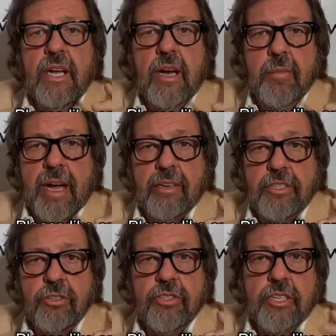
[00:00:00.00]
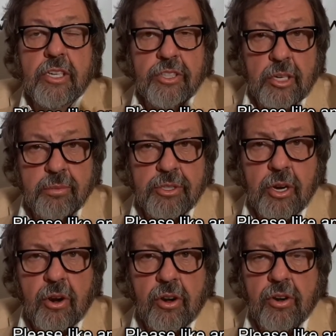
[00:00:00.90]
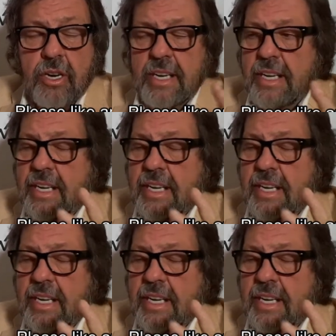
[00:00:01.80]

about using a jump starter